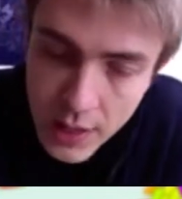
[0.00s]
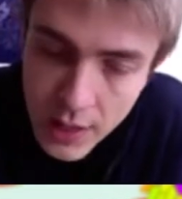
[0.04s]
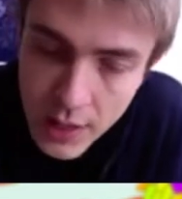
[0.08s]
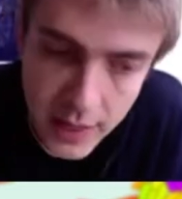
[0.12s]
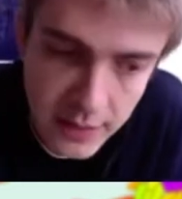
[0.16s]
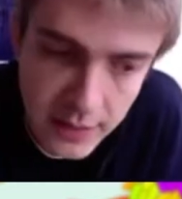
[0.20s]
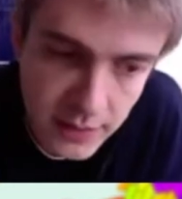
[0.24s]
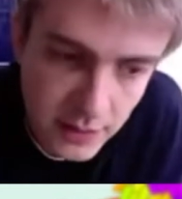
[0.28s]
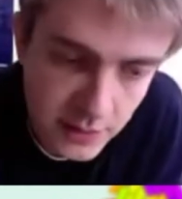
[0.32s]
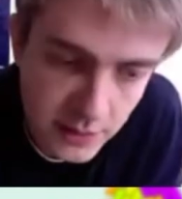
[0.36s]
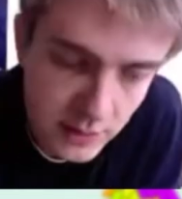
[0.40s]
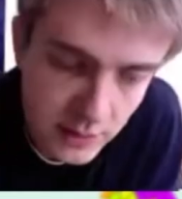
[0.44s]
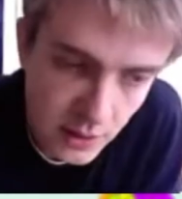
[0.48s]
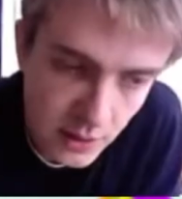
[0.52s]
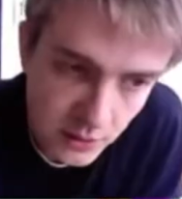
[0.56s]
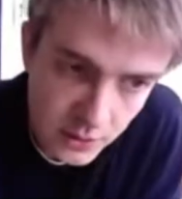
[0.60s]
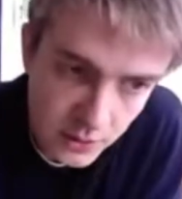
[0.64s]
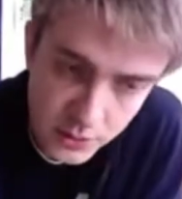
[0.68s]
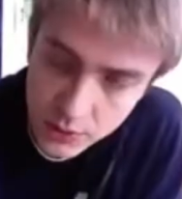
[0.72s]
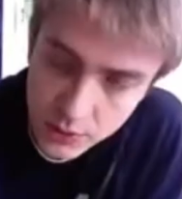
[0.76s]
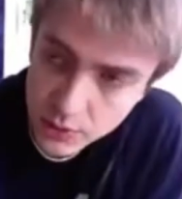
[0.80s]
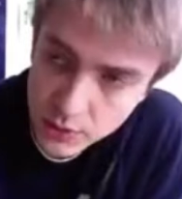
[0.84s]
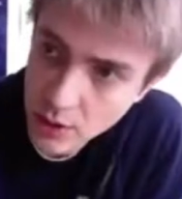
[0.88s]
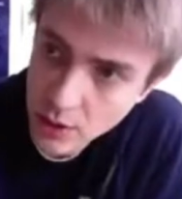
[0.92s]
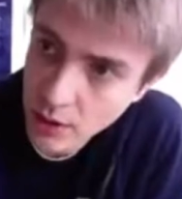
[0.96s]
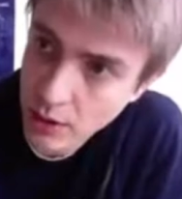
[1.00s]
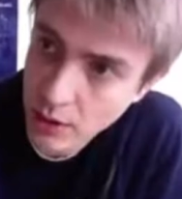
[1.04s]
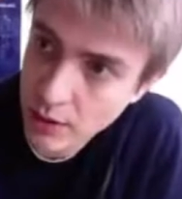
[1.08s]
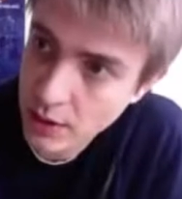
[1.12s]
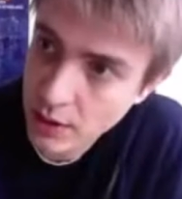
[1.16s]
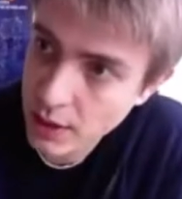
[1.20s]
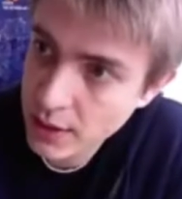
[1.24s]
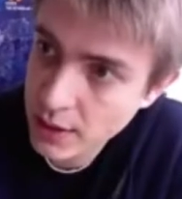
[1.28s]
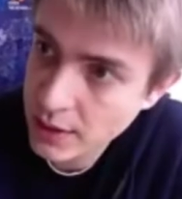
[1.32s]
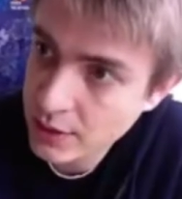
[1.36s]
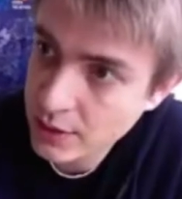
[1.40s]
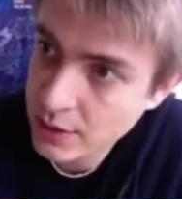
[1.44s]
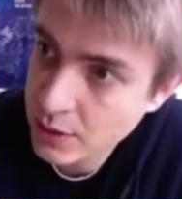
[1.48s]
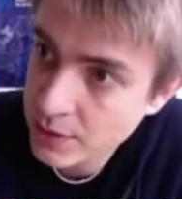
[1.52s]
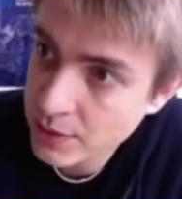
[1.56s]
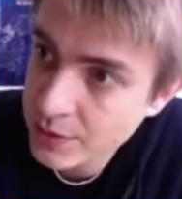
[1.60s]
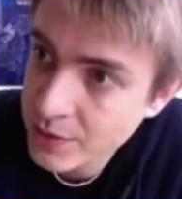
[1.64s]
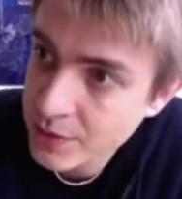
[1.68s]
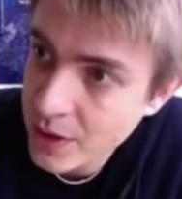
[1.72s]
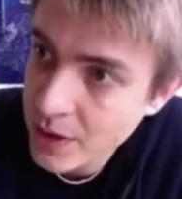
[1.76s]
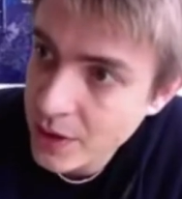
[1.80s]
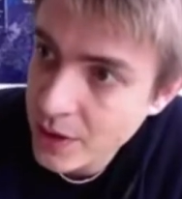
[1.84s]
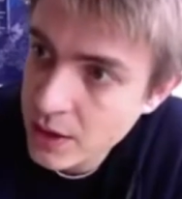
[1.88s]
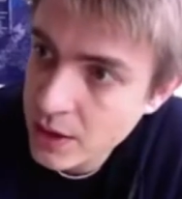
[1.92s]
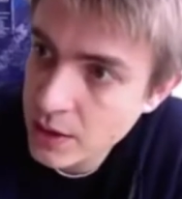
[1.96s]
Existence is
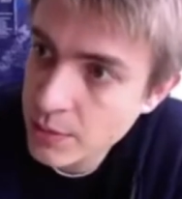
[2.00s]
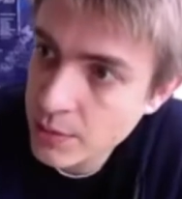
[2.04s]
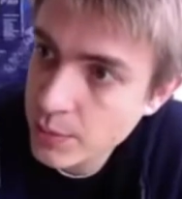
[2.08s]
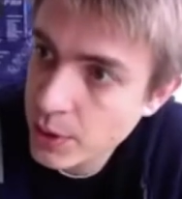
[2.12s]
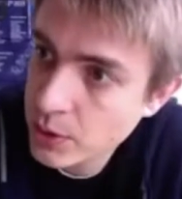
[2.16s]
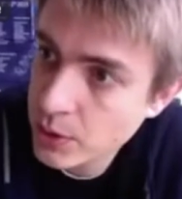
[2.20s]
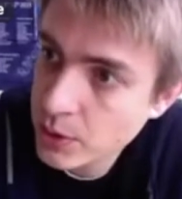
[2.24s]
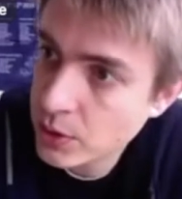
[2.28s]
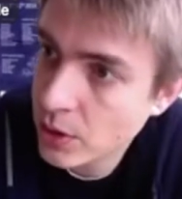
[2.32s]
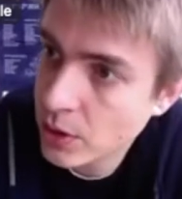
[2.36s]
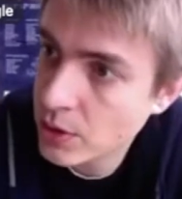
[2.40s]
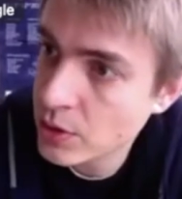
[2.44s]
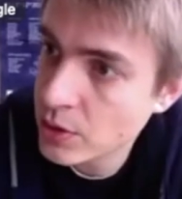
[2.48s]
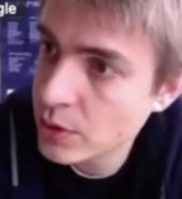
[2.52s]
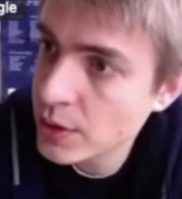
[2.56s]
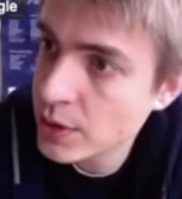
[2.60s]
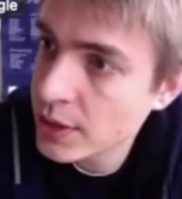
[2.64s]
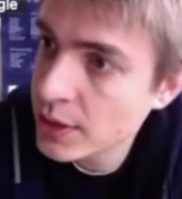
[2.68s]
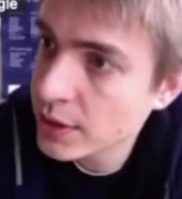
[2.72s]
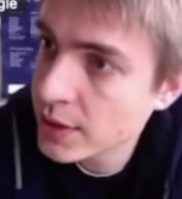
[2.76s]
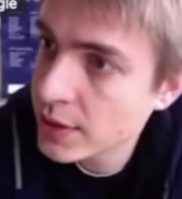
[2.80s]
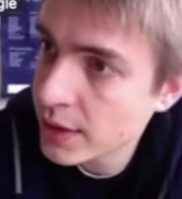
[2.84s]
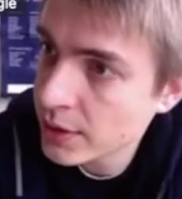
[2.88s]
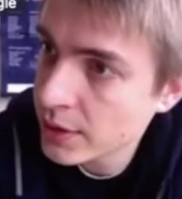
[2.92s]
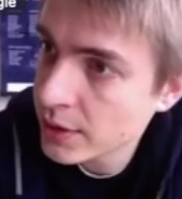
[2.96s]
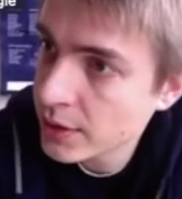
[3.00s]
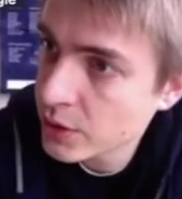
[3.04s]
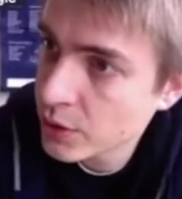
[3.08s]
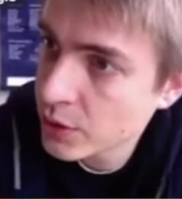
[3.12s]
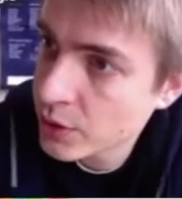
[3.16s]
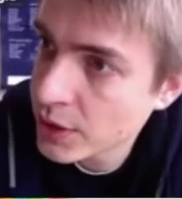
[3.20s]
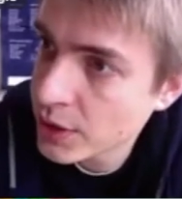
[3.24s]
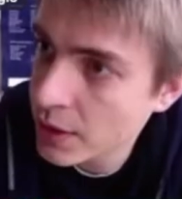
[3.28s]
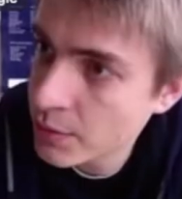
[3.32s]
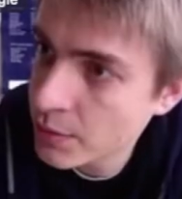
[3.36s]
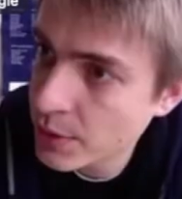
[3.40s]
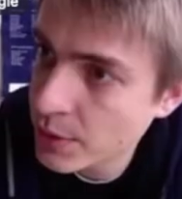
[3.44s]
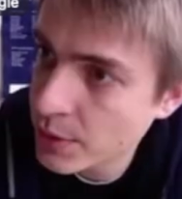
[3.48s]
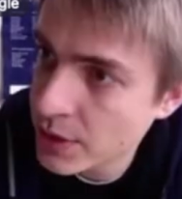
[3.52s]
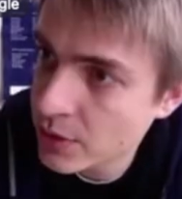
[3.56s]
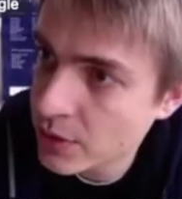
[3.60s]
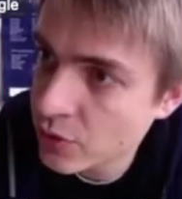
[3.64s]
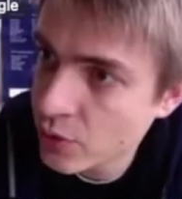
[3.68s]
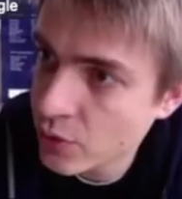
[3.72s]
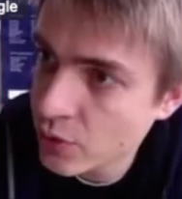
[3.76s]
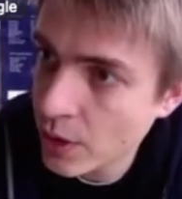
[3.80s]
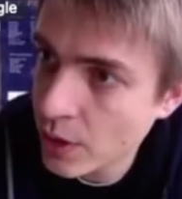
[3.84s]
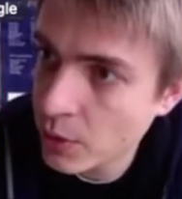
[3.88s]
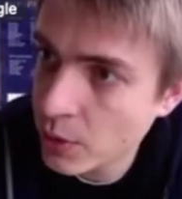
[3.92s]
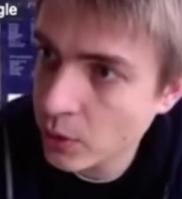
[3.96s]
fine, but uniqueness, you can be in
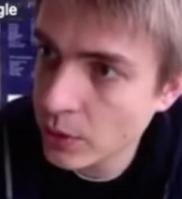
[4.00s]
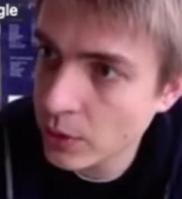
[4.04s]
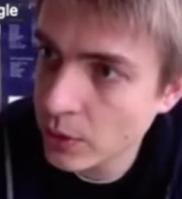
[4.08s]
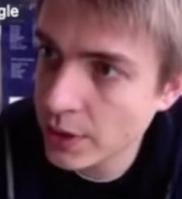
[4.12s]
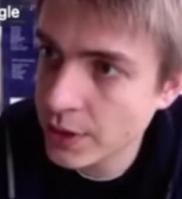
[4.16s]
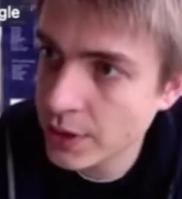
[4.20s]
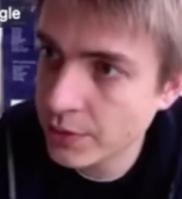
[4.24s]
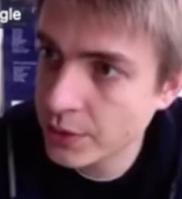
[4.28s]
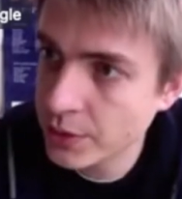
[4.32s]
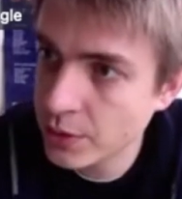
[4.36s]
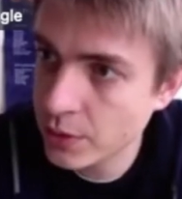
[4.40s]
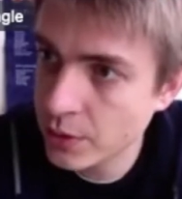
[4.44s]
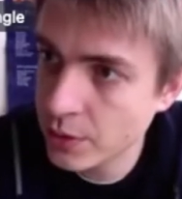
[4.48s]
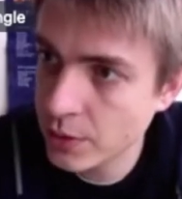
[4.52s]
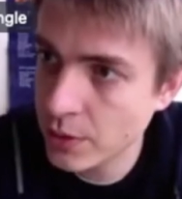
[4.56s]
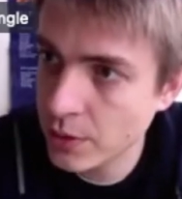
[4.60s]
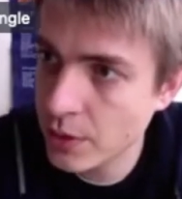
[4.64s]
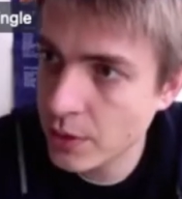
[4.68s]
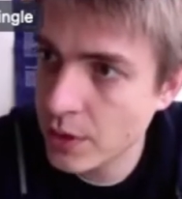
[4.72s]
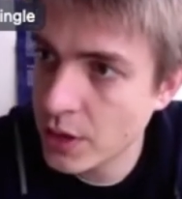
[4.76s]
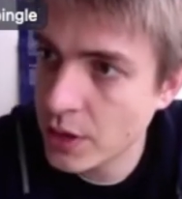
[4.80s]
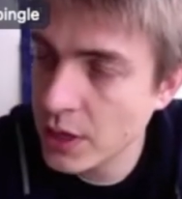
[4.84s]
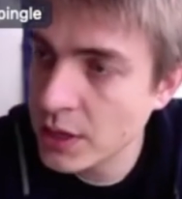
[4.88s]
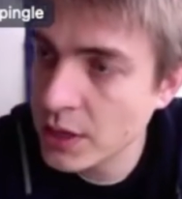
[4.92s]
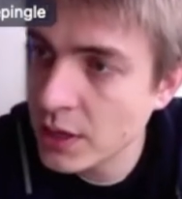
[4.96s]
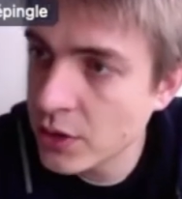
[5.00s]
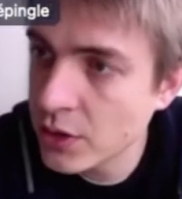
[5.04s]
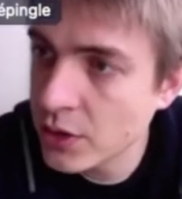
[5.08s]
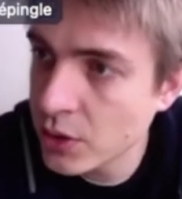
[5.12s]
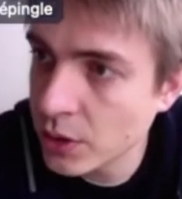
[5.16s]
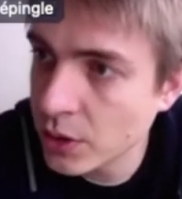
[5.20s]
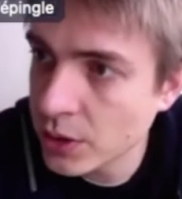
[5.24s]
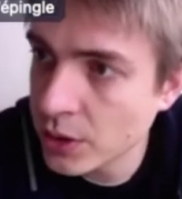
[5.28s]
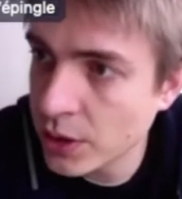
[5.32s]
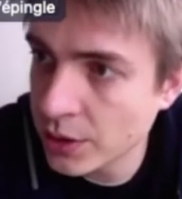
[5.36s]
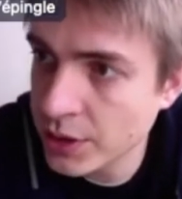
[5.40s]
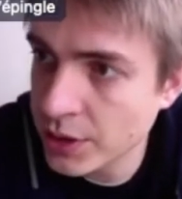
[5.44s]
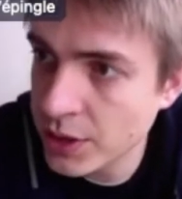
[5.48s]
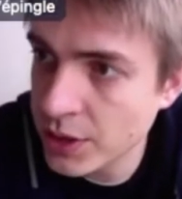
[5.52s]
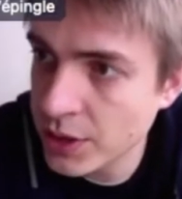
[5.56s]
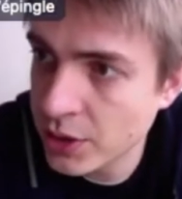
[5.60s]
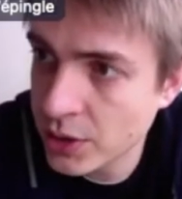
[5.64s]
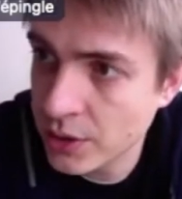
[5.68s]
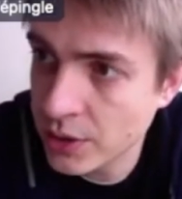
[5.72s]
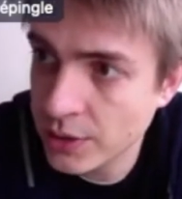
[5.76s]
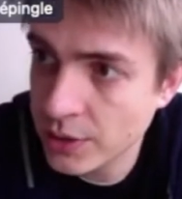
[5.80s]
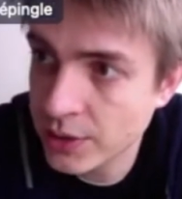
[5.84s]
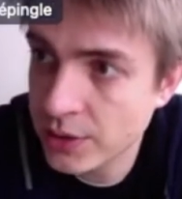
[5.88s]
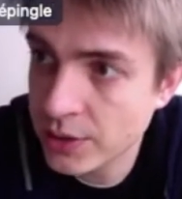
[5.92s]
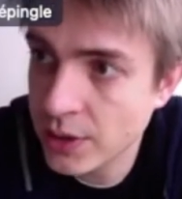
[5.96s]
trouble if your initial
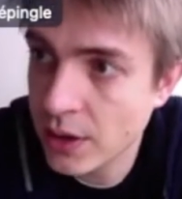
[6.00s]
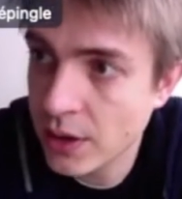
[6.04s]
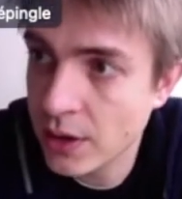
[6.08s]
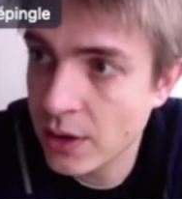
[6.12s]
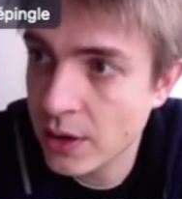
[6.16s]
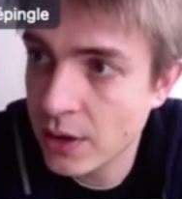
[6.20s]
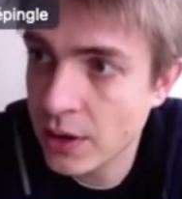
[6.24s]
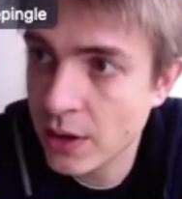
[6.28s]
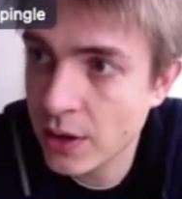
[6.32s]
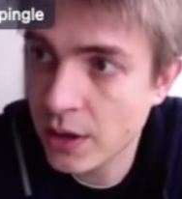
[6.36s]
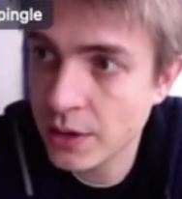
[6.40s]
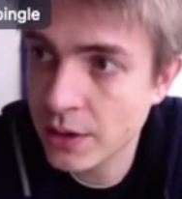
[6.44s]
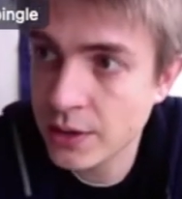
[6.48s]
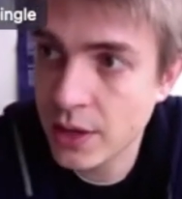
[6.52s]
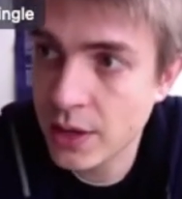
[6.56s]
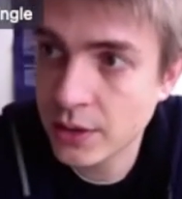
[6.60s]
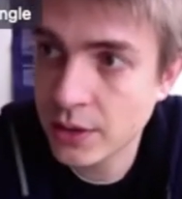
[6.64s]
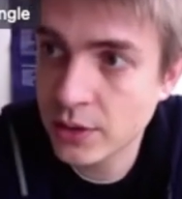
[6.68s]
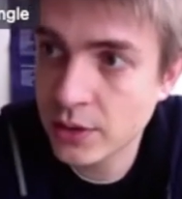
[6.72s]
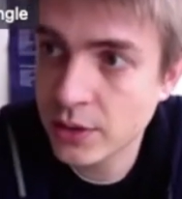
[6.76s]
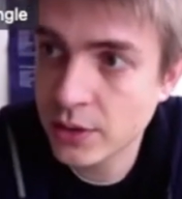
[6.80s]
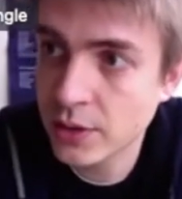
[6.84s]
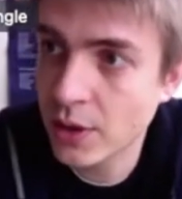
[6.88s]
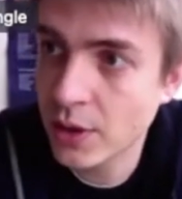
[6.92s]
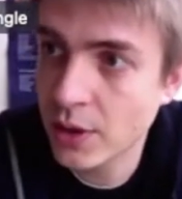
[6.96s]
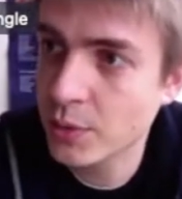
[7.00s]
conditions are not